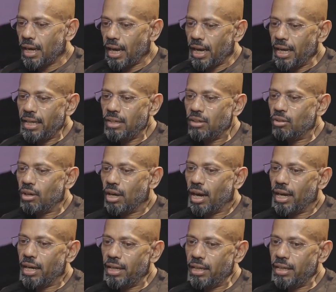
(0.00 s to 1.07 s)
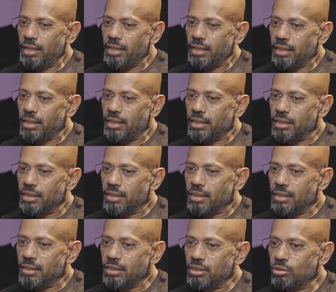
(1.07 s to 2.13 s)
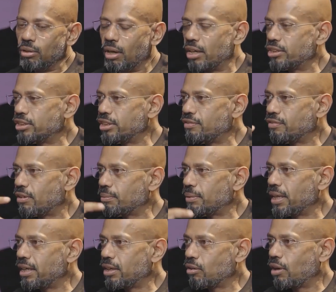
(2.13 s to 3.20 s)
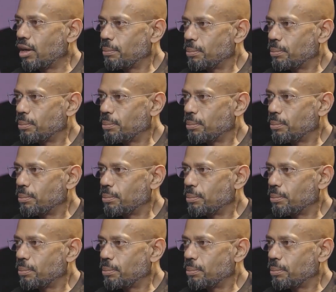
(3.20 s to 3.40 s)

I knew RJ from the Indigo